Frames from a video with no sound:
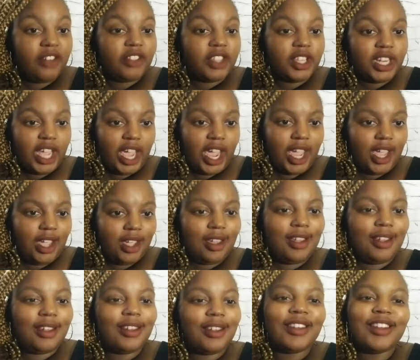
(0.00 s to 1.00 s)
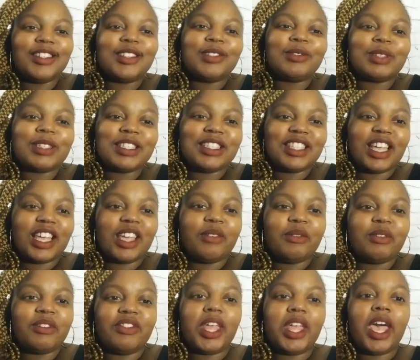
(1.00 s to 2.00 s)
pee of the day. You're supposed to
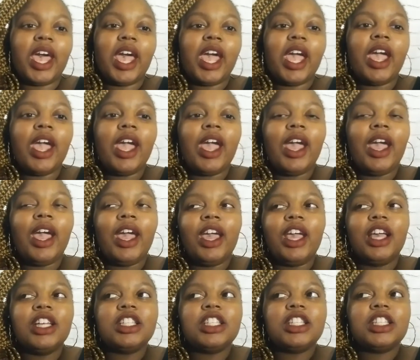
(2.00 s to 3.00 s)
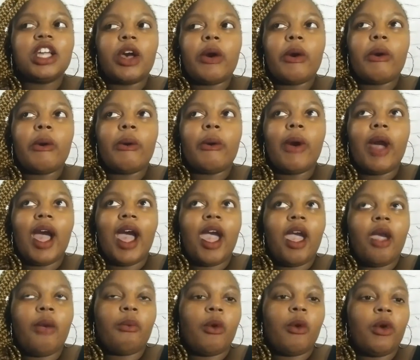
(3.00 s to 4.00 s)
take it with that. So
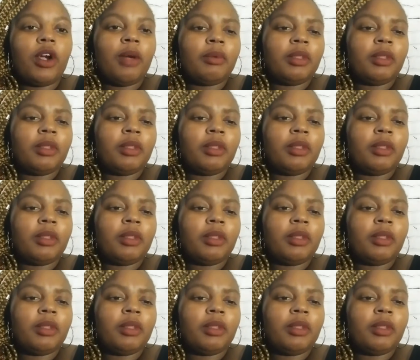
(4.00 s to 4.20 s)
I